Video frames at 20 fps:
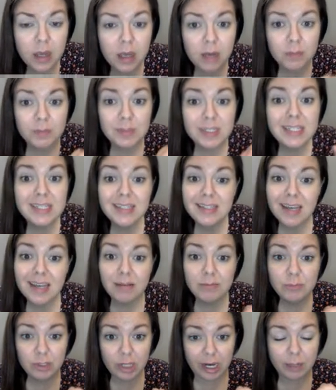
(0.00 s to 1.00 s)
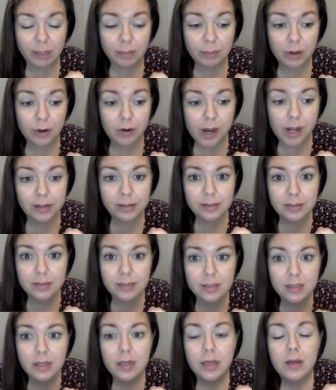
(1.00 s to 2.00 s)
subject pronouns
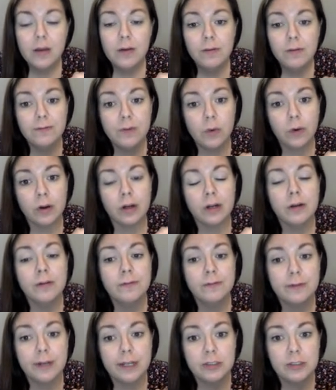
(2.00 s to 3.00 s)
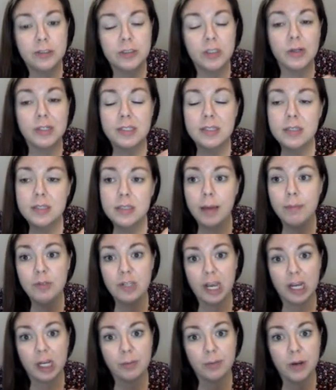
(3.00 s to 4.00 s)
for French. So a
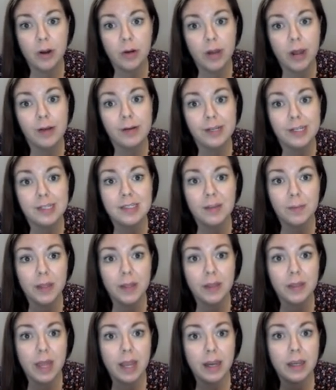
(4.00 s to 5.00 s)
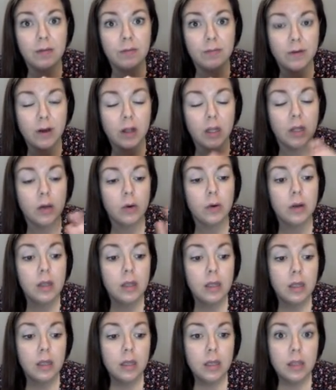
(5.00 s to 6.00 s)
subject pronoun is something that can follow,
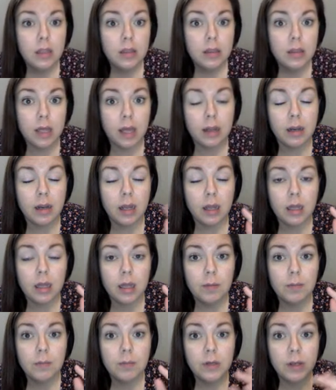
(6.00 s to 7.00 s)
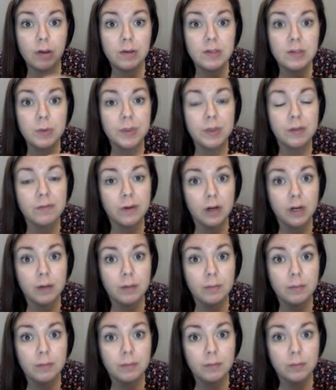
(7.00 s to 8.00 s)
that goes with the verb,
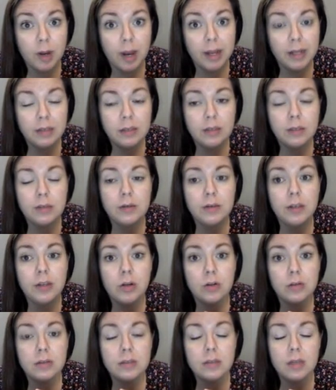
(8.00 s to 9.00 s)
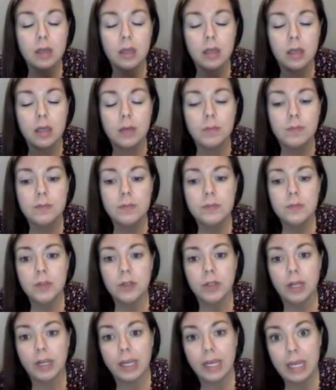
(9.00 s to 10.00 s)
right? You don't,
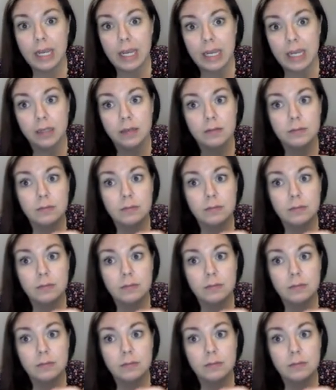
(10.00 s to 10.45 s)
so like it,